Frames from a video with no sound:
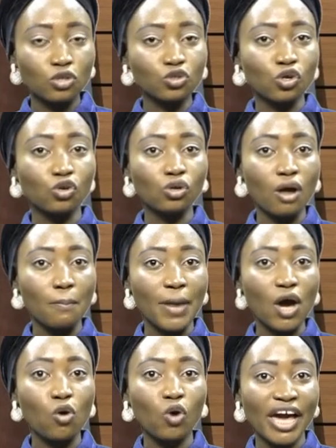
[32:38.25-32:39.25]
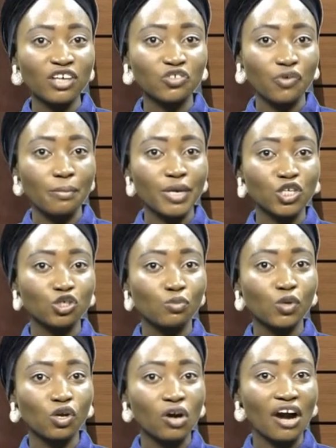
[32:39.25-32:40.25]
Tolulope, who hails from
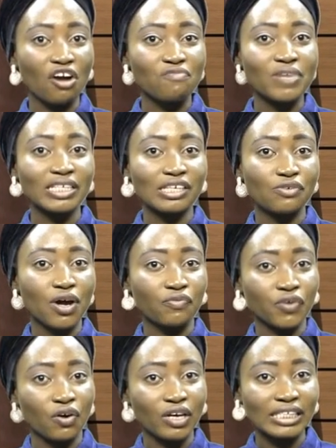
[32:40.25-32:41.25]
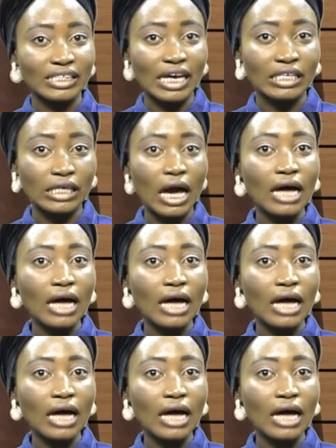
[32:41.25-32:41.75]
Ijumu local government area of Kogi State,